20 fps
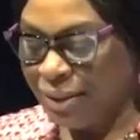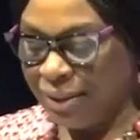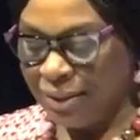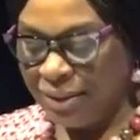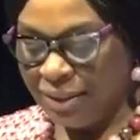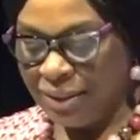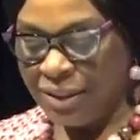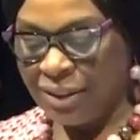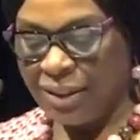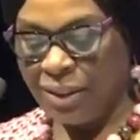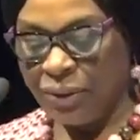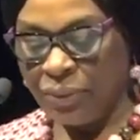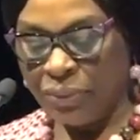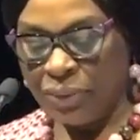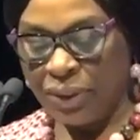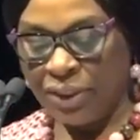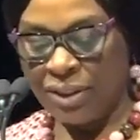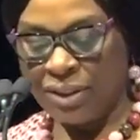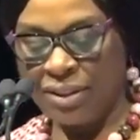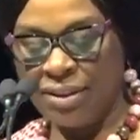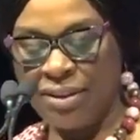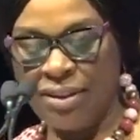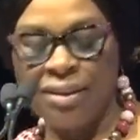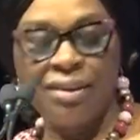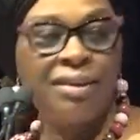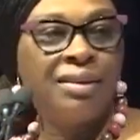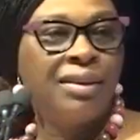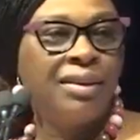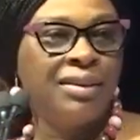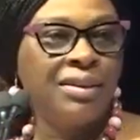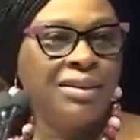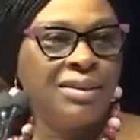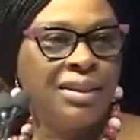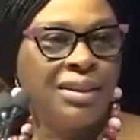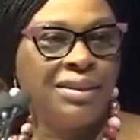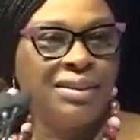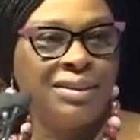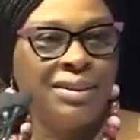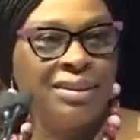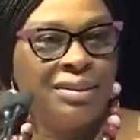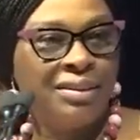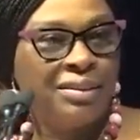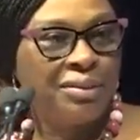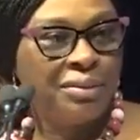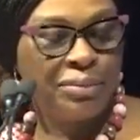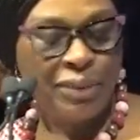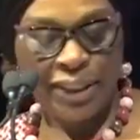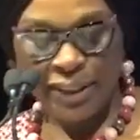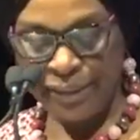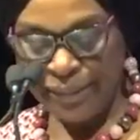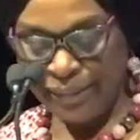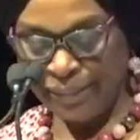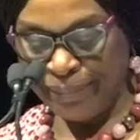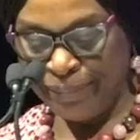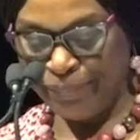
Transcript: distinguished ladies and gentlemen.